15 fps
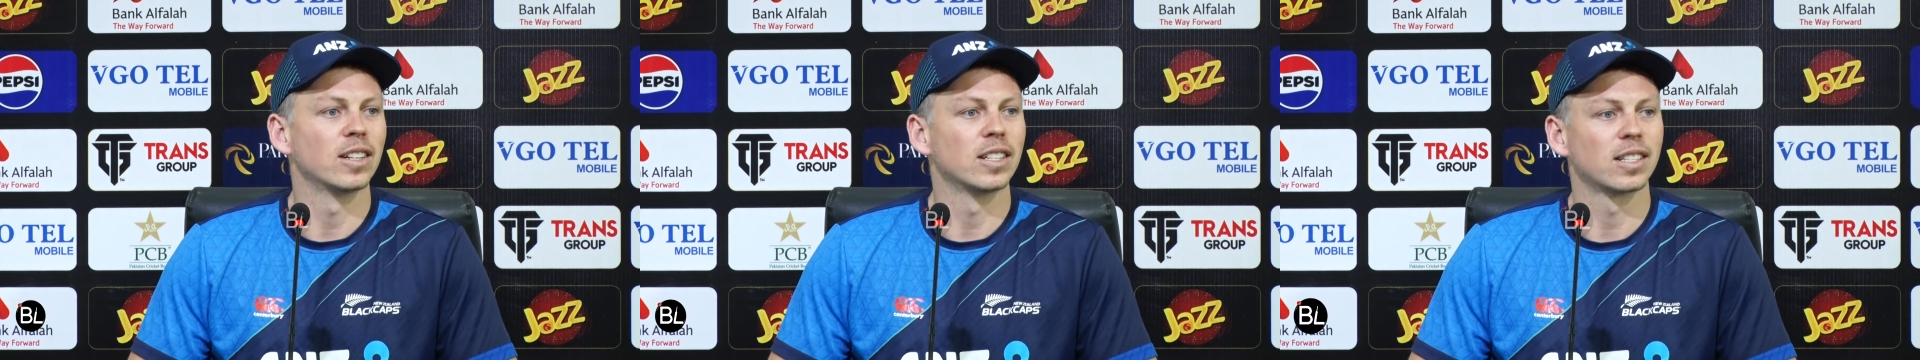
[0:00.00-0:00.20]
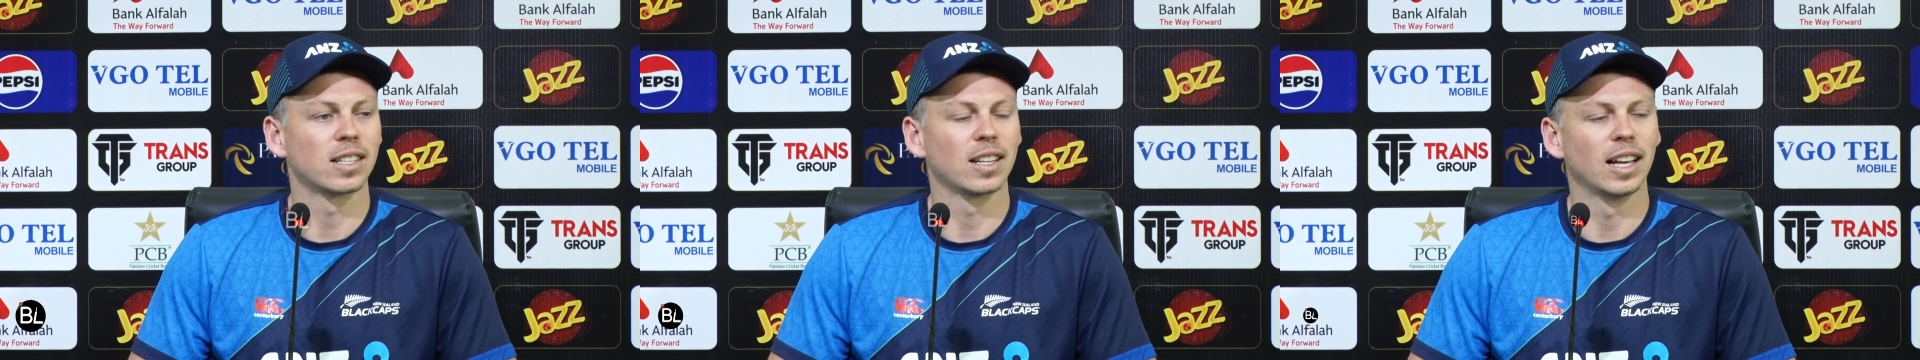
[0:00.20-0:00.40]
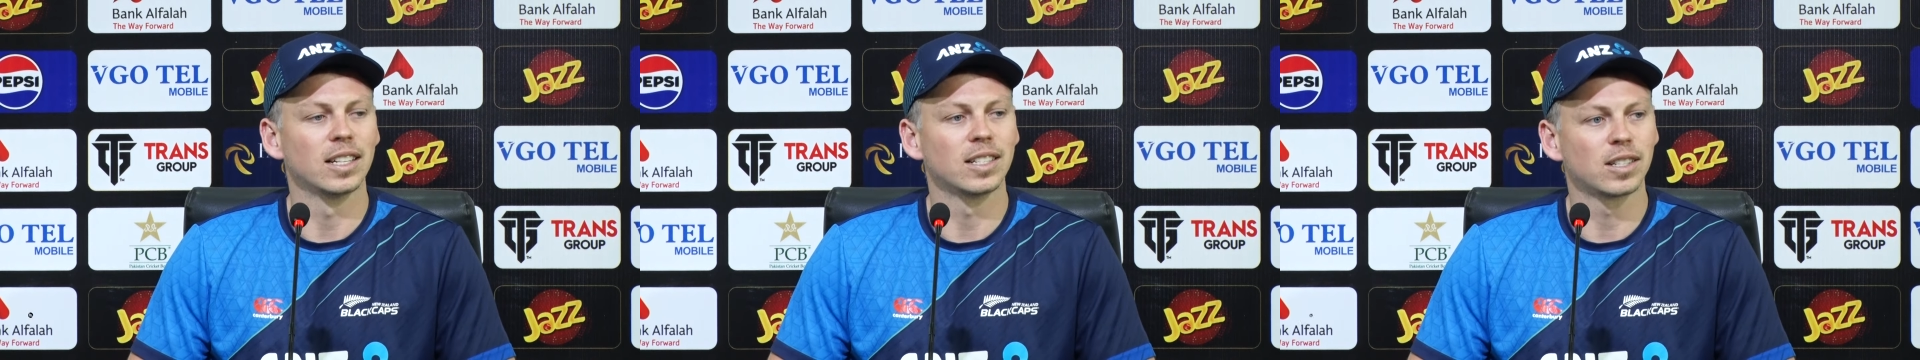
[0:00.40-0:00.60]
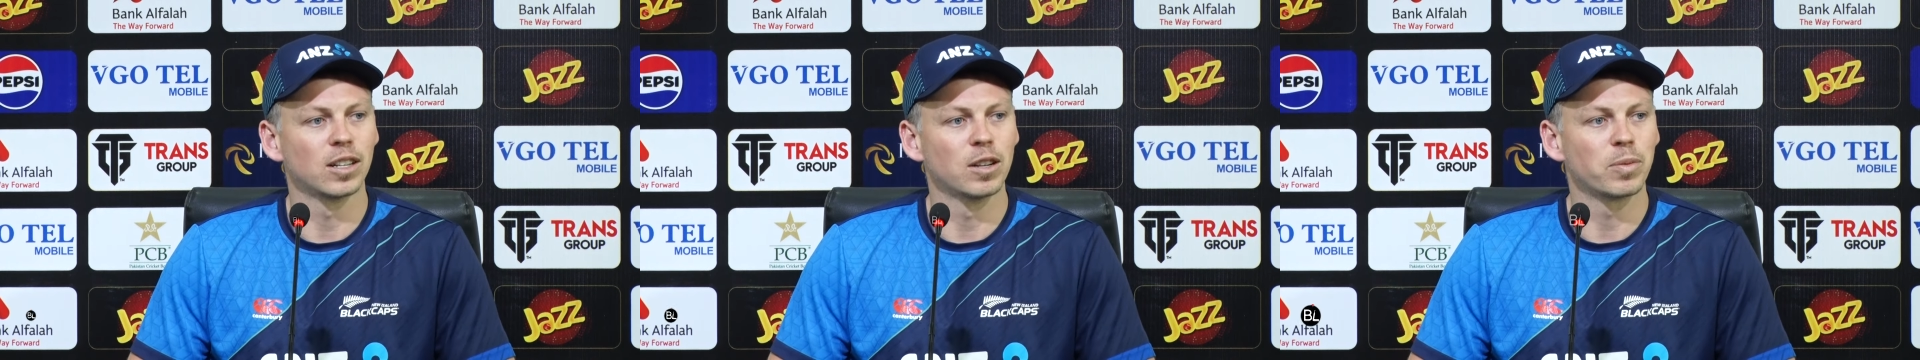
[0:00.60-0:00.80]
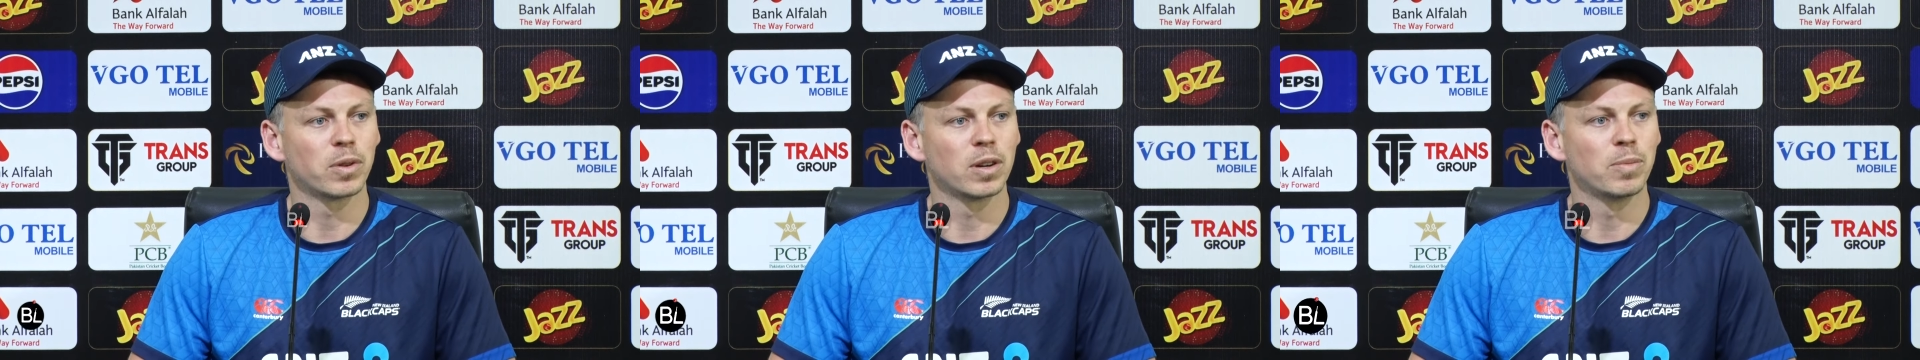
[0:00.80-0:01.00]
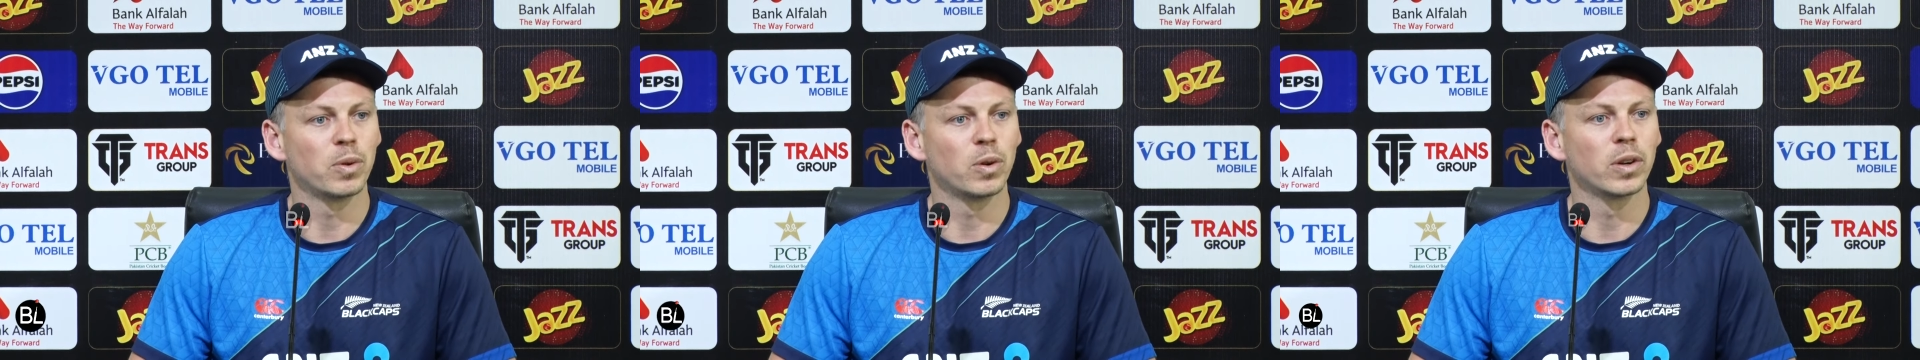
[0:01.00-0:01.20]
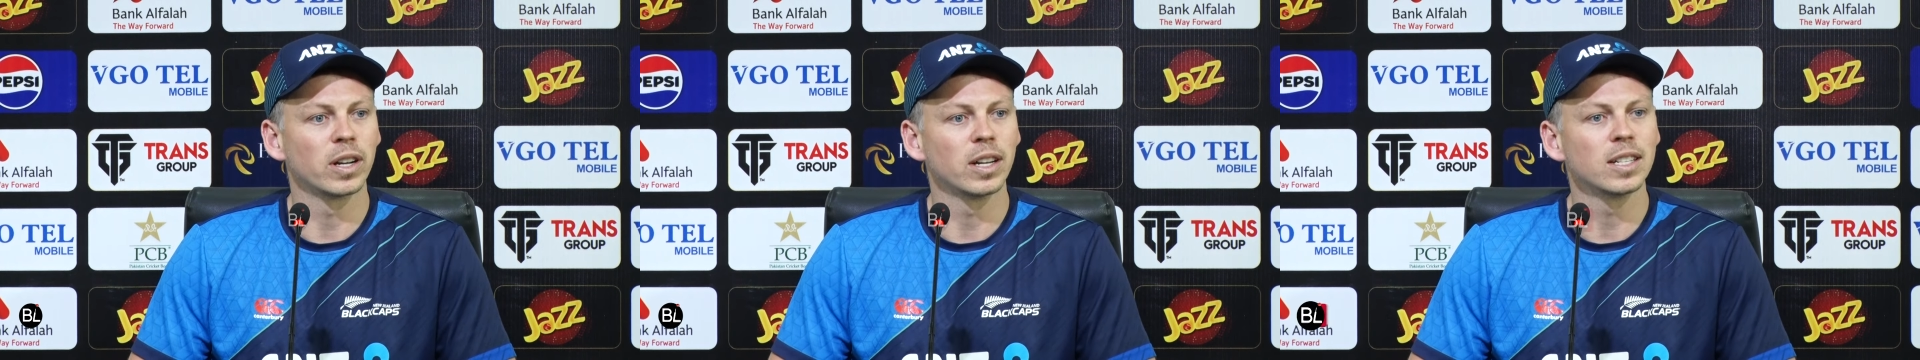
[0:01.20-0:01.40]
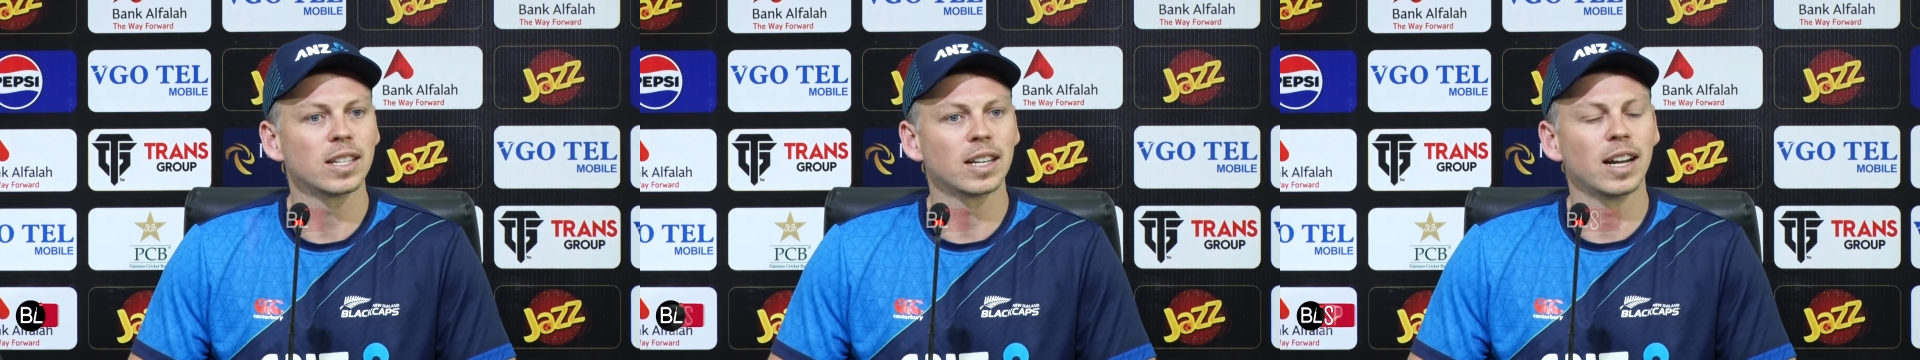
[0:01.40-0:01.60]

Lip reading: is super important,